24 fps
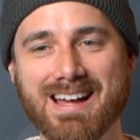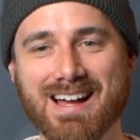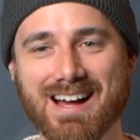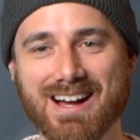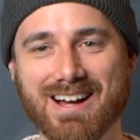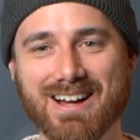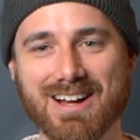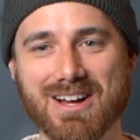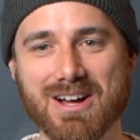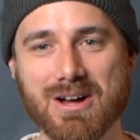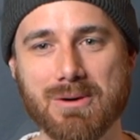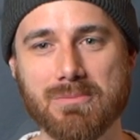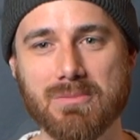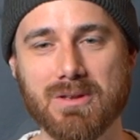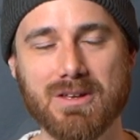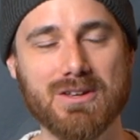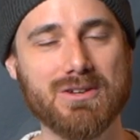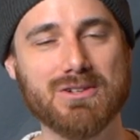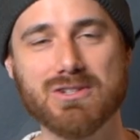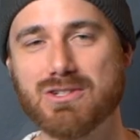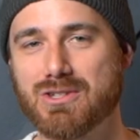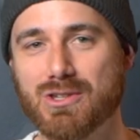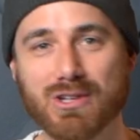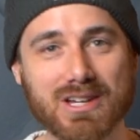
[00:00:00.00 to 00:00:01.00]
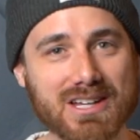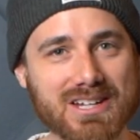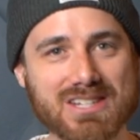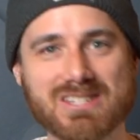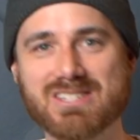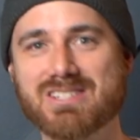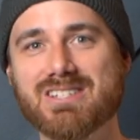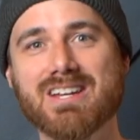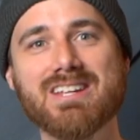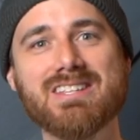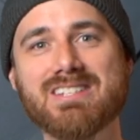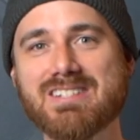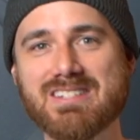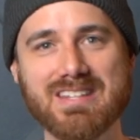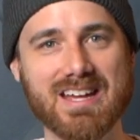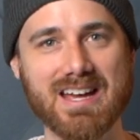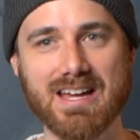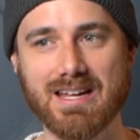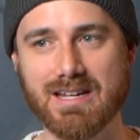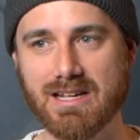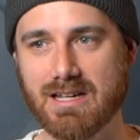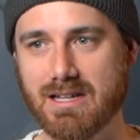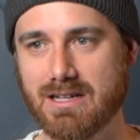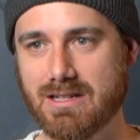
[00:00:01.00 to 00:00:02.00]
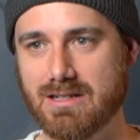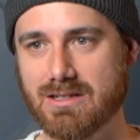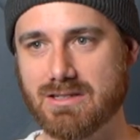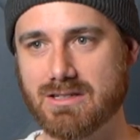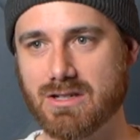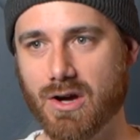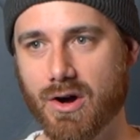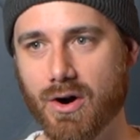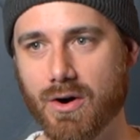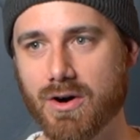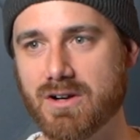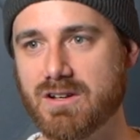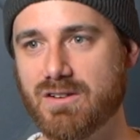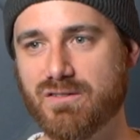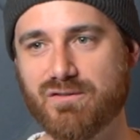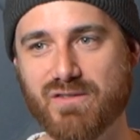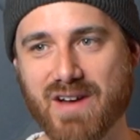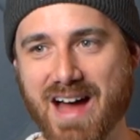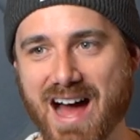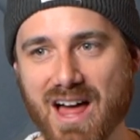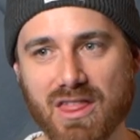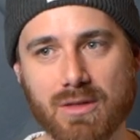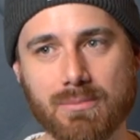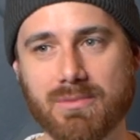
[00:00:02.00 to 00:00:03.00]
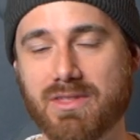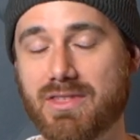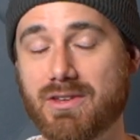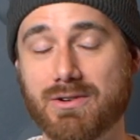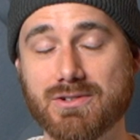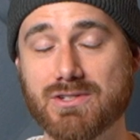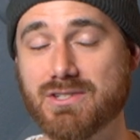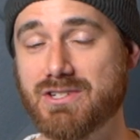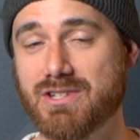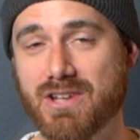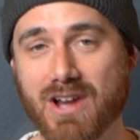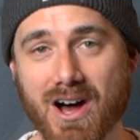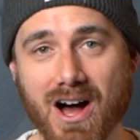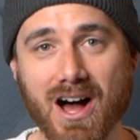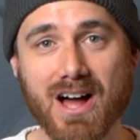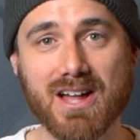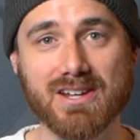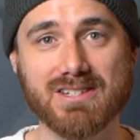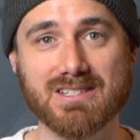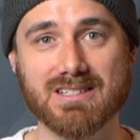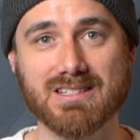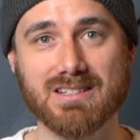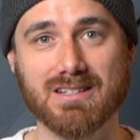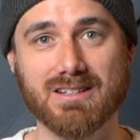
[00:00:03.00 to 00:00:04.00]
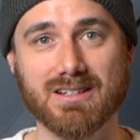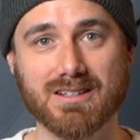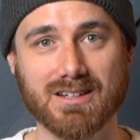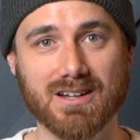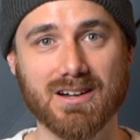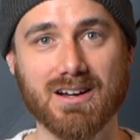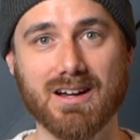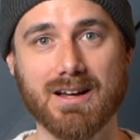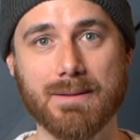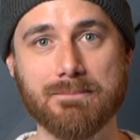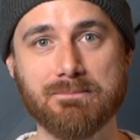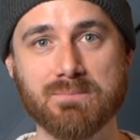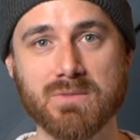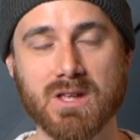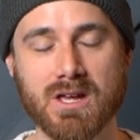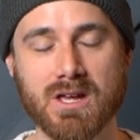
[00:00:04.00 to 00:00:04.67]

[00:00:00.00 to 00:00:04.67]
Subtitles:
You just look at a sunset and it's hard to fathom that there's not a God.